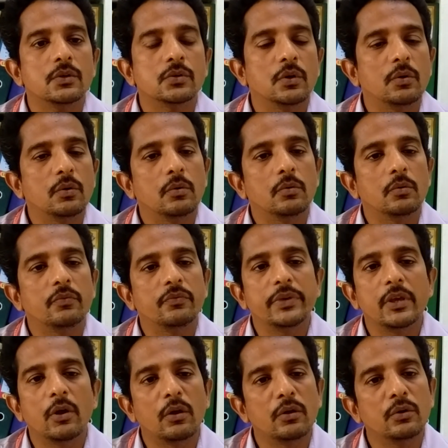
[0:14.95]
So
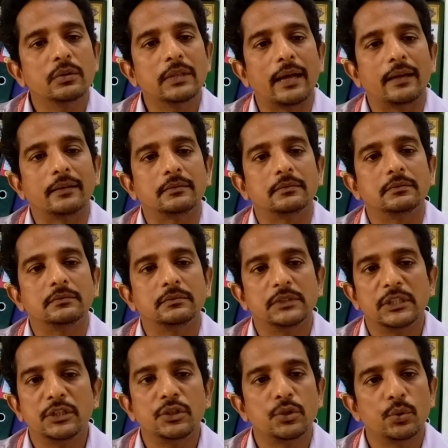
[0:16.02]
we all know that
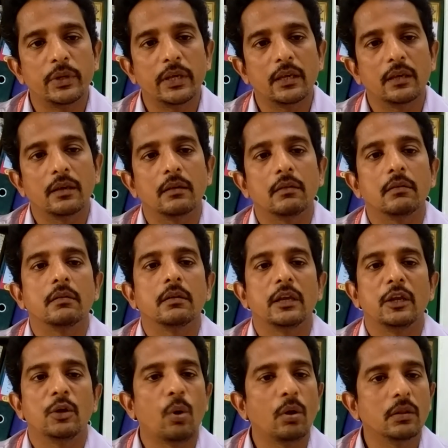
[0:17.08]
in today,
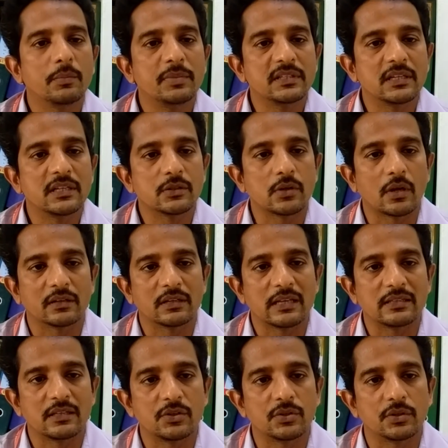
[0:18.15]
in all the business
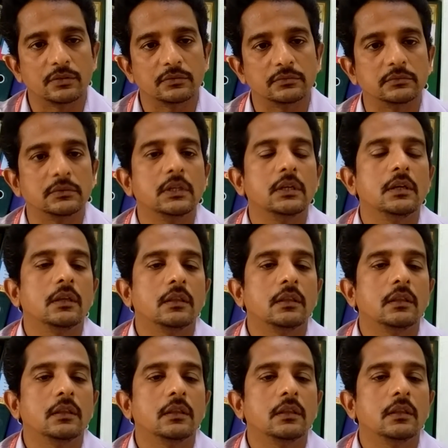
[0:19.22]
organization,